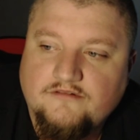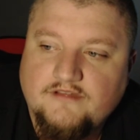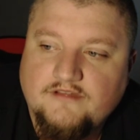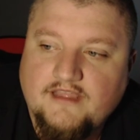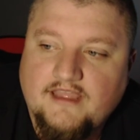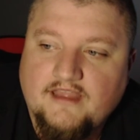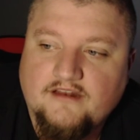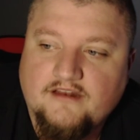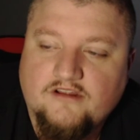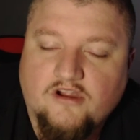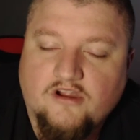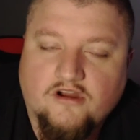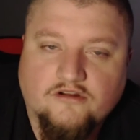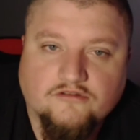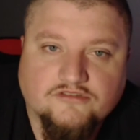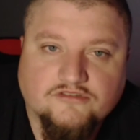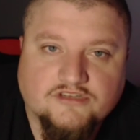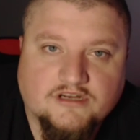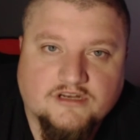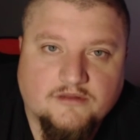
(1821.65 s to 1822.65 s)
And
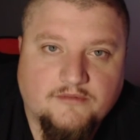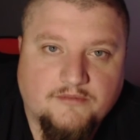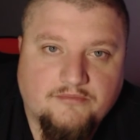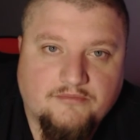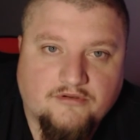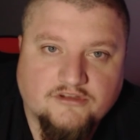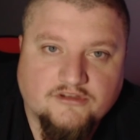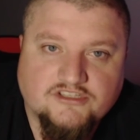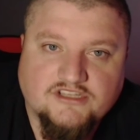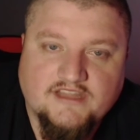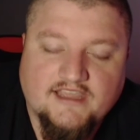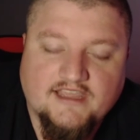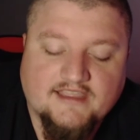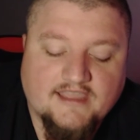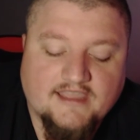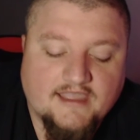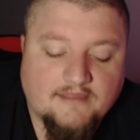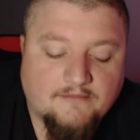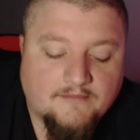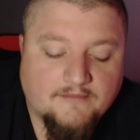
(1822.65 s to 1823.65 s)
Cardinals are going to be pushing that
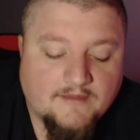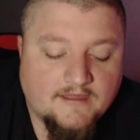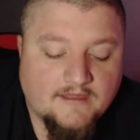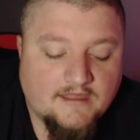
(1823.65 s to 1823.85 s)
game.